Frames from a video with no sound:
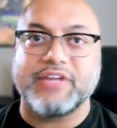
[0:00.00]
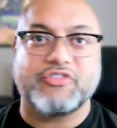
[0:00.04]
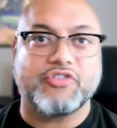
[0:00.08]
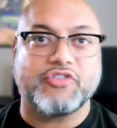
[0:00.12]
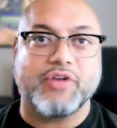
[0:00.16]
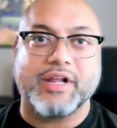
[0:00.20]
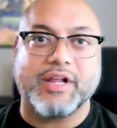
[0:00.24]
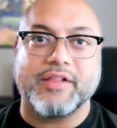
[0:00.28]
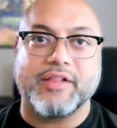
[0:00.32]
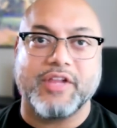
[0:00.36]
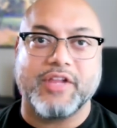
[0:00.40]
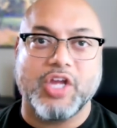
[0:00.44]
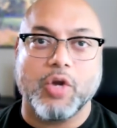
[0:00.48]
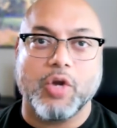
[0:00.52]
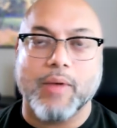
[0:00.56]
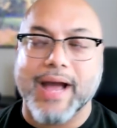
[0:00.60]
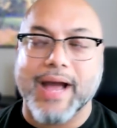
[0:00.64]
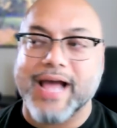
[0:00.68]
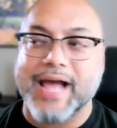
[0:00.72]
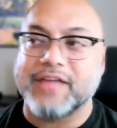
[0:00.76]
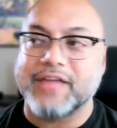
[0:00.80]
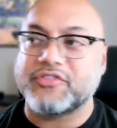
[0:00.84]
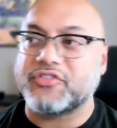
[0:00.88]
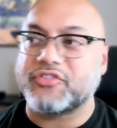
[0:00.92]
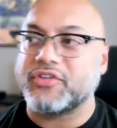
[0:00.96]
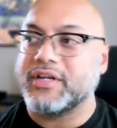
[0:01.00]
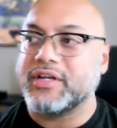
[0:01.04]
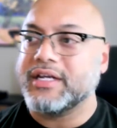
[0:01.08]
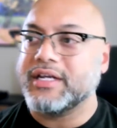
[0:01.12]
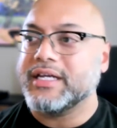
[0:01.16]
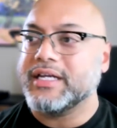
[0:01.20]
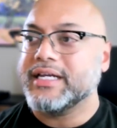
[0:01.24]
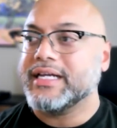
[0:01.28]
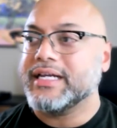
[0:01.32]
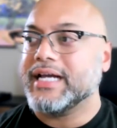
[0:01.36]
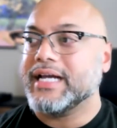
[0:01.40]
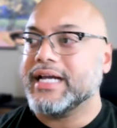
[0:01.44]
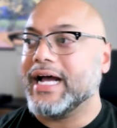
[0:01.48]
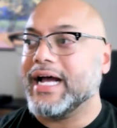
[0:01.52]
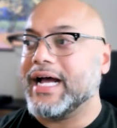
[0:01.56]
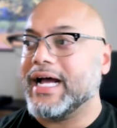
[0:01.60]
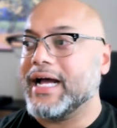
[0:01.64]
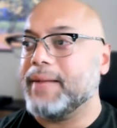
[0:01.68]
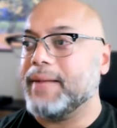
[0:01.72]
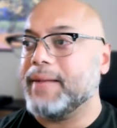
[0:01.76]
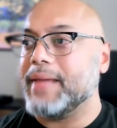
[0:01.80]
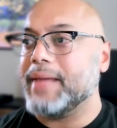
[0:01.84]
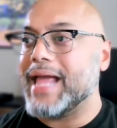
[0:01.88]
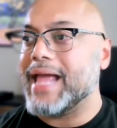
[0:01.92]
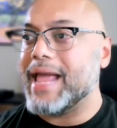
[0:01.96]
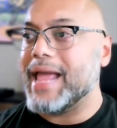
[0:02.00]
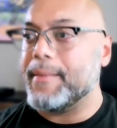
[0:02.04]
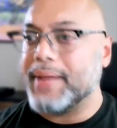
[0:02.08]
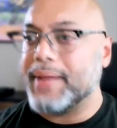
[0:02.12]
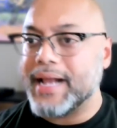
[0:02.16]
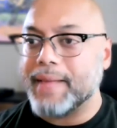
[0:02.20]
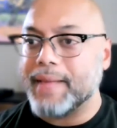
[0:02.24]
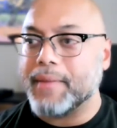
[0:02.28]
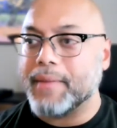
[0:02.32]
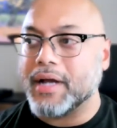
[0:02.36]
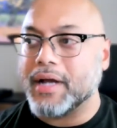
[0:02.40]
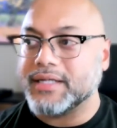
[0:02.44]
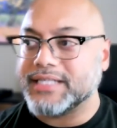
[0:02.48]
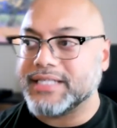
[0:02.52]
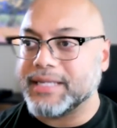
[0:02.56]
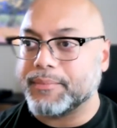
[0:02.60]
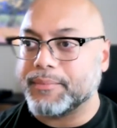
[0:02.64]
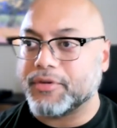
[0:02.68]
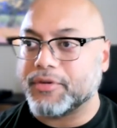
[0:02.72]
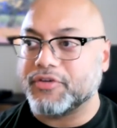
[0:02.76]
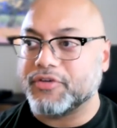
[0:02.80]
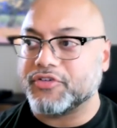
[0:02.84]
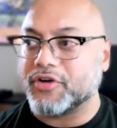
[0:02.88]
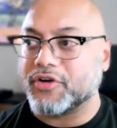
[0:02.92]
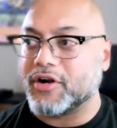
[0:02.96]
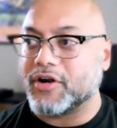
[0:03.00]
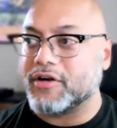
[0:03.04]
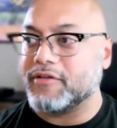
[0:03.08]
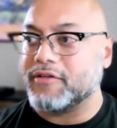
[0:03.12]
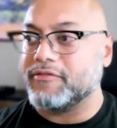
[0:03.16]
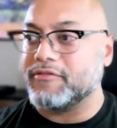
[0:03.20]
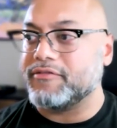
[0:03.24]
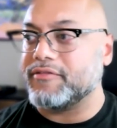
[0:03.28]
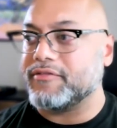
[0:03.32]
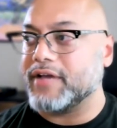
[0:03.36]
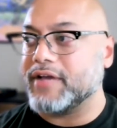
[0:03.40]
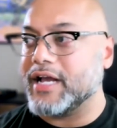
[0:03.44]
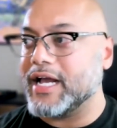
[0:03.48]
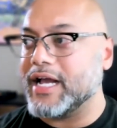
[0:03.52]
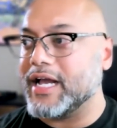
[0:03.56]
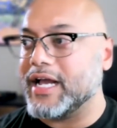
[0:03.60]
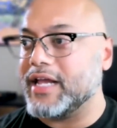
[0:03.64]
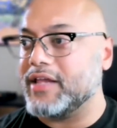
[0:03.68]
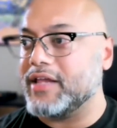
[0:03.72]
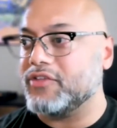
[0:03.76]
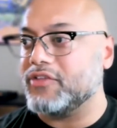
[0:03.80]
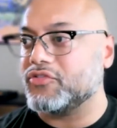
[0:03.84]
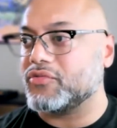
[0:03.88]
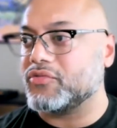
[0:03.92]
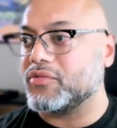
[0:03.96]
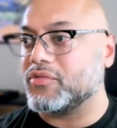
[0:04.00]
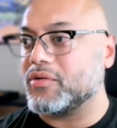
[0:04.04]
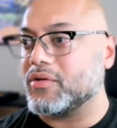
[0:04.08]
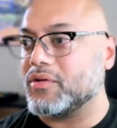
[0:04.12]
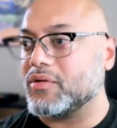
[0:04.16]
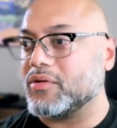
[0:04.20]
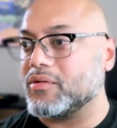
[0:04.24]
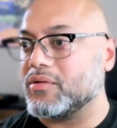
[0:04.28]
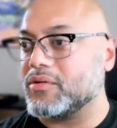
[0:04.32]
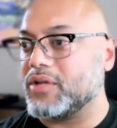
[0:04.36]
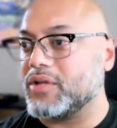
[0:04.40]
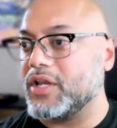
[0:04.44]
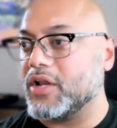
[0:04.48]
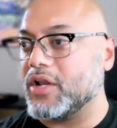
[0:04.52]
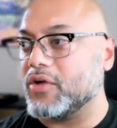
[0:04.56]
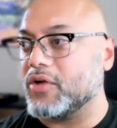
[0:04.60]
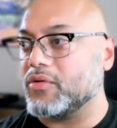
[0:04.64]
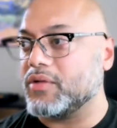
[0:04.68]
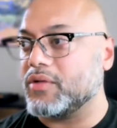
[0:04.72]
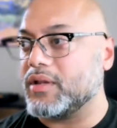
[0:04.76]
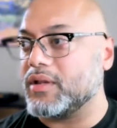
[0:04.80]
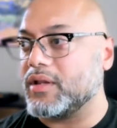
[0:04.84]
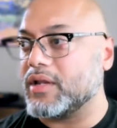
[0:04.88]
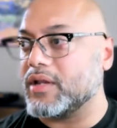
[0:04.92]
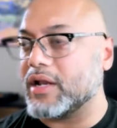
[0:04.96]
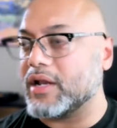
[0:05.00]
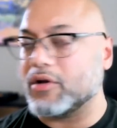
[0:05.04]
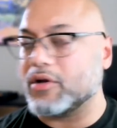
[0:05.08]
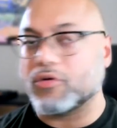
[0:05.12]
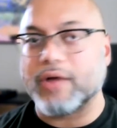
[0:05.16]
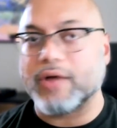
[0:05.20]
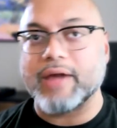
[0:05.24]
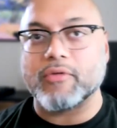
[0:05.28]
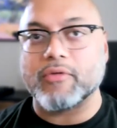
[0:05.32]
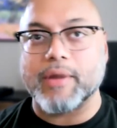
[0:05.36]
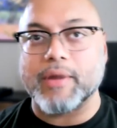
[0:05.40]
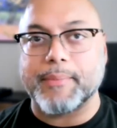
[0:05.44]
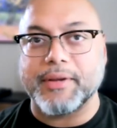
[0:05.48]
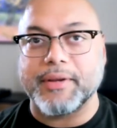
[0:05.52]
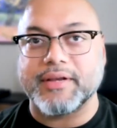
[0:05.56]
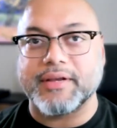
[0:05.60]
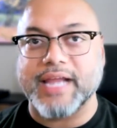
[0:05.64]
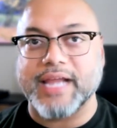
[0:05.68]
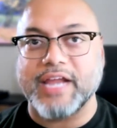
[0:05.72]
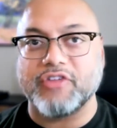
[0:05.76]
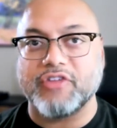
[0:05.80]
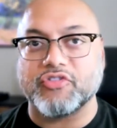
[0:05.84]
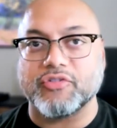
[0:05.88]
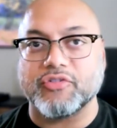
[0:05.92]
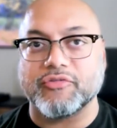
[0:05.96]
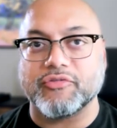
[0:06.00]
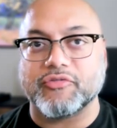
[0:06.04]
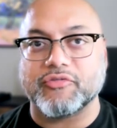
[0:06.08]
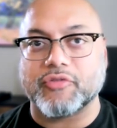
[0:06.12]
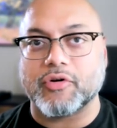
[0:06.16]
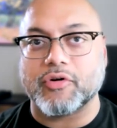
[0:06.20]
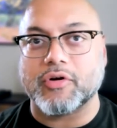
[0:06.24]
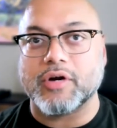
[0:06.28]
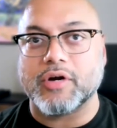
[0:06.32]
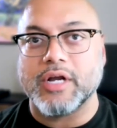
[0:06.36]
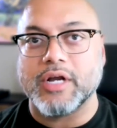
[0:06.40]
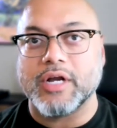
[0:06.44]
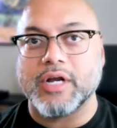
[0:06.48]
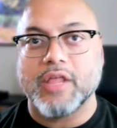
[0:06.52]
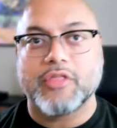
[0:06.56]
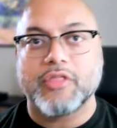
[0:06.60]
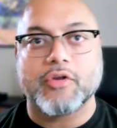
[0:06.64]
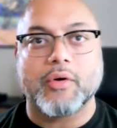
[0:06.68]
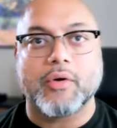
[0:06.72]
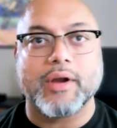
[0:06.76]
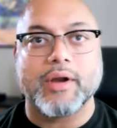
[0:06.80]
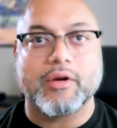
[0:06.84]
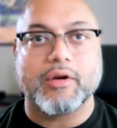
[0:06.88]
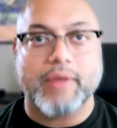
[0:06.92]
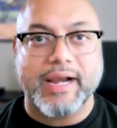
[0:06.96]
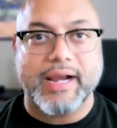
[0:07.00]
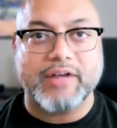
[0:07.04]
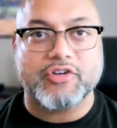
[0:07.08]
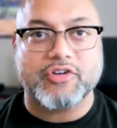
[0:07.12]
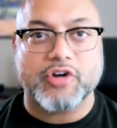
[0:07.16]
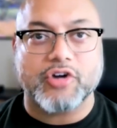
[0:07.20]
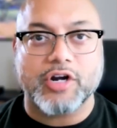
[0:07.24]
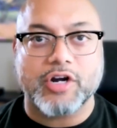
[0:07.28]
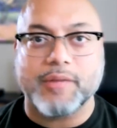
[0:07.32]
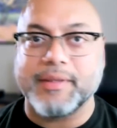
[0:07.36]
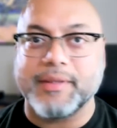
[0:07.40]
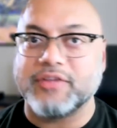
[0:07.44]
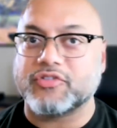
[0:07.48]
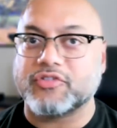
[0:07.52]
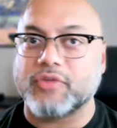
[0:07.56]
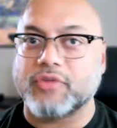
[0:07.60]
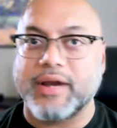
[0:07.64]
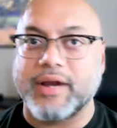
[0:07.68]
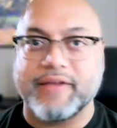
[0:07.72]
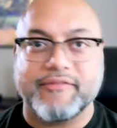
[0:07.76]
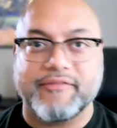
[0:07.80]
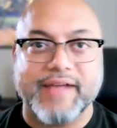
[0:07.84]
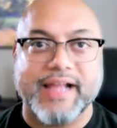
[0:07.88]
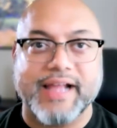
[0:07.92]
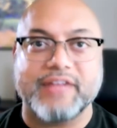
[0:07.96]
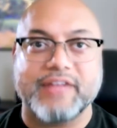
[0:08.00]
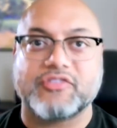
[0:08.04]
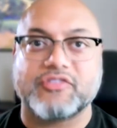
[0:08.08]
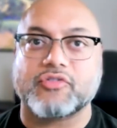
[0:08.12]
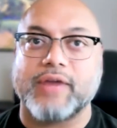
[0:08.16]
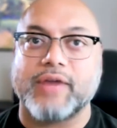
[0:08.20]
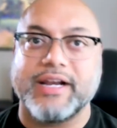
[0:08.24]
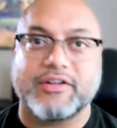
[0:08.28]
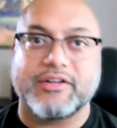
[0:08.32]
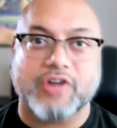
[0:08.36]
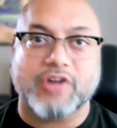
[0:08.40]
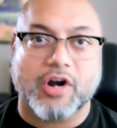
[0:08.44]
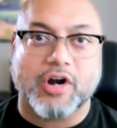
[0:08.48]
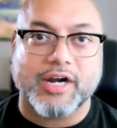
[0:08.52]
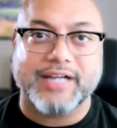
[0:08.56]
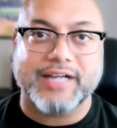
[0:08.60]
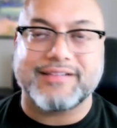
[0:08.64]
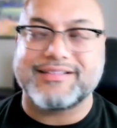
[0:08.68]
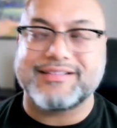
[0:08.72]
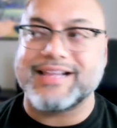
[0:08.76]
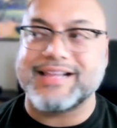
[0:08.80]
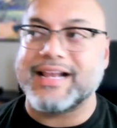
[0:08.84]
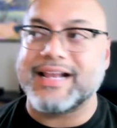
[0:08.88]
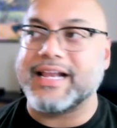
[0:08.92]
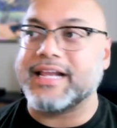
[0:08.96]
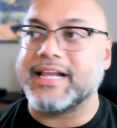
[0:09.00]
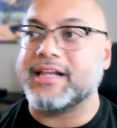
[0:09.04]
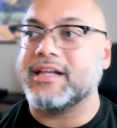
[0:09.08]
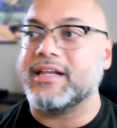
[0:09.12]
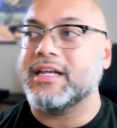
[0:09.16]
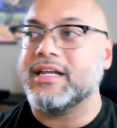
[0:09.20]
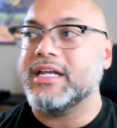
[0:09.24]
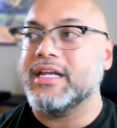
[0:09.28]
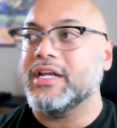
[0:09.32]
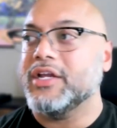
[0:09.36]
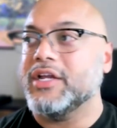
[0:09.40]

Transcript: shooting in the U.S. M&M Hunting Preserve is, you got a great reputation for throwing great tournaments, great events, great target setting.